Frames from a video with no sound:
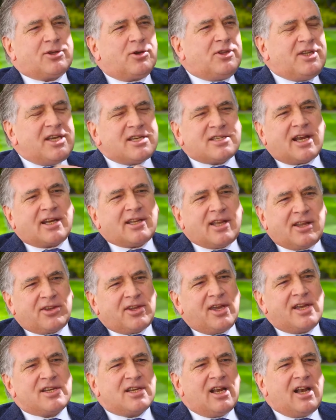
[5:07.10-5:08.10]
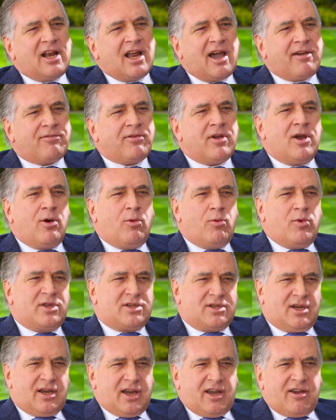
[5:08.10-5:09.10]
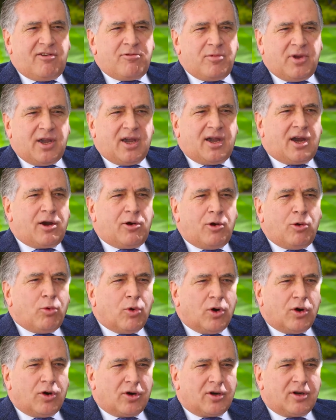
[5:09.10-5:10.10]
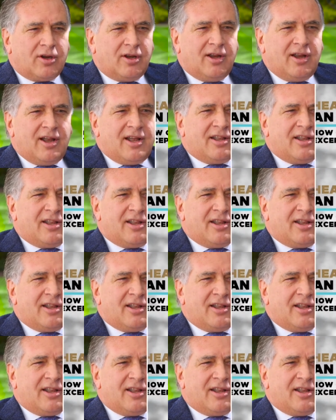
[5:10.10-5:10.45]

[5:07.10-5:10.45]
So these are the things in life which give me a reward.